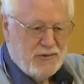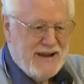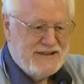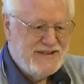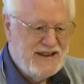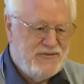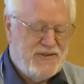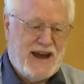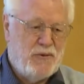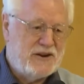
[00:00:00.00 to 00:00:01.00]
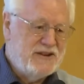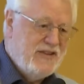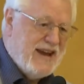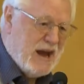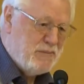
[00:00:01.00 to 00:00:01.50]
Imagine if I walked in
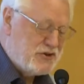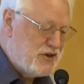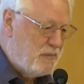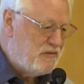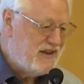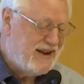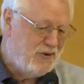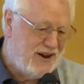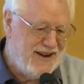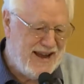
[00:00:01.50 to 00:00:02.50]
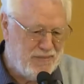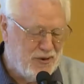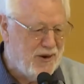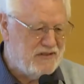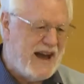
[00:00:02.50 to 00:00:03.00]
the Apple shop and said, I want an Apple Watch.